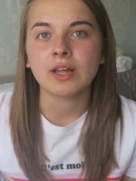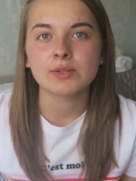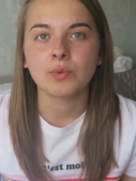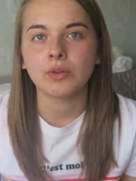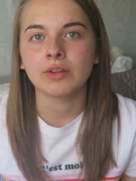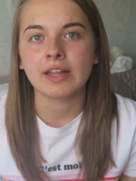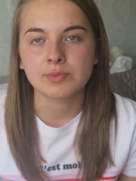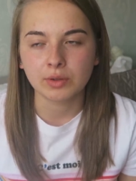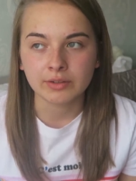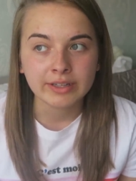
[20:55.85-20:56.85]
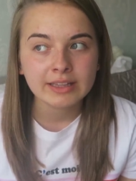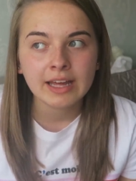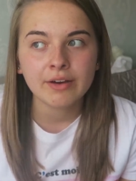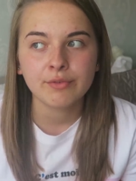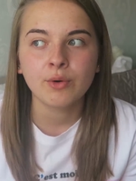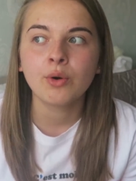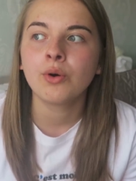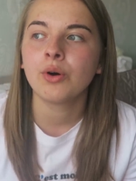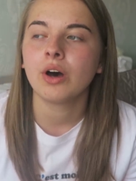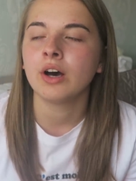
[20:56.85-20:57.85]
That's what they're in there
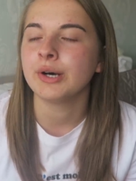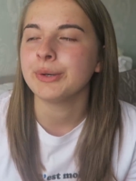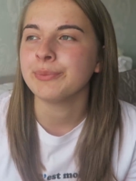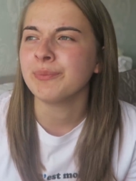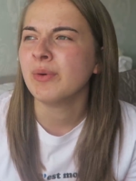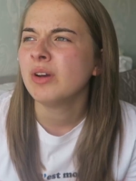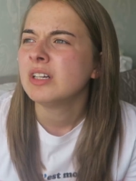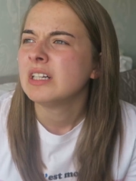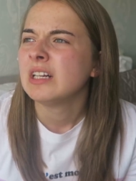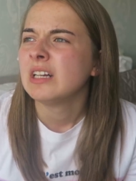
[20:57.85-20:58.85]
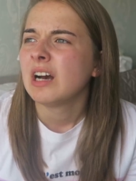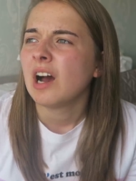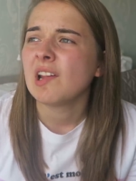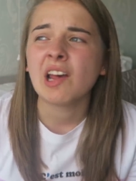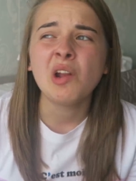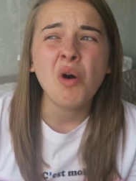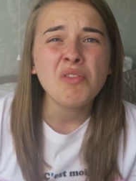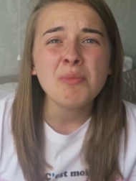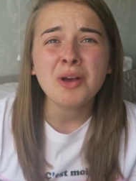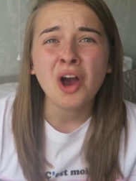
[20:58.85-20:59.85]
for. A lot
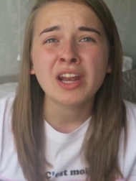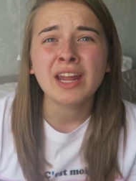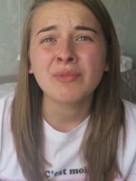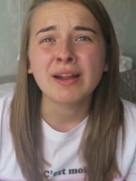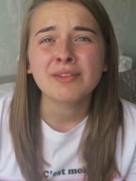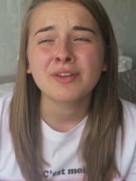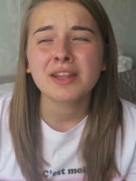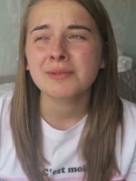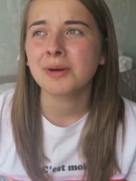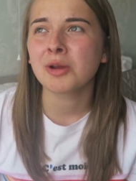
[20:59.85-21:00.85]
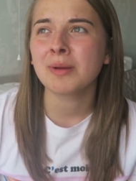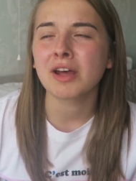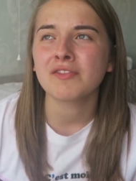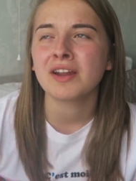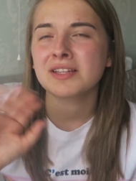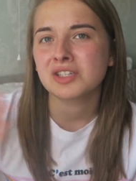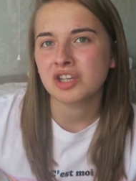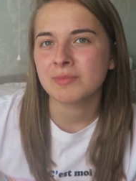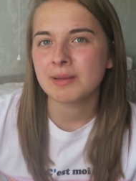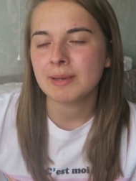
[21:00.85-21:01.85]
of them are kind of irrelevant at the moment. I feel like there's
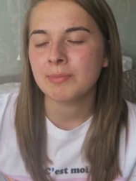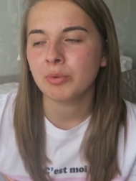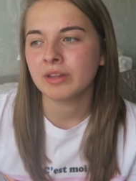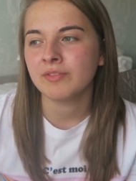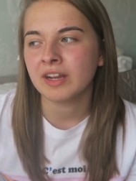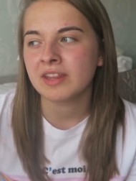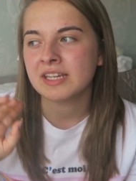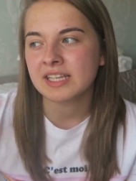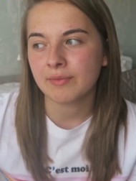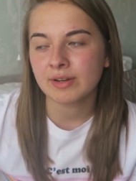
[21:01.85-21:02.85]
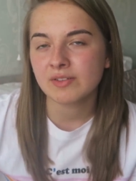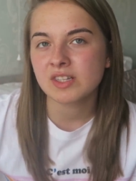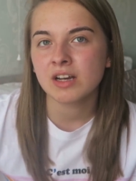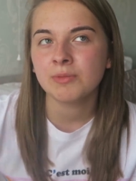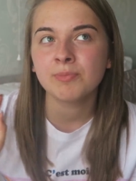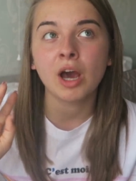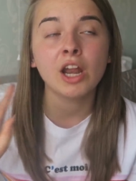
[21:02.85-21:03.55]
too many people in the villa, they need to get rid of some.